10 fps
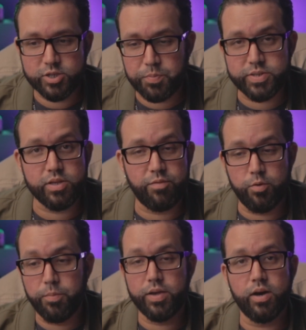especially if
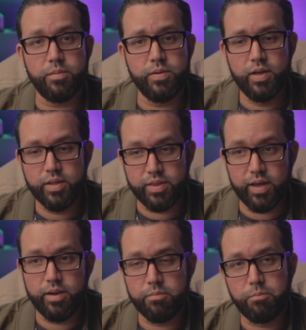you become
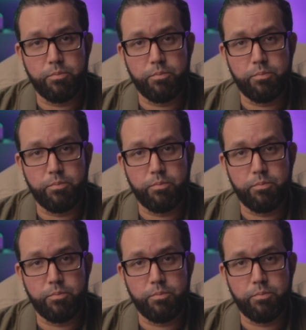the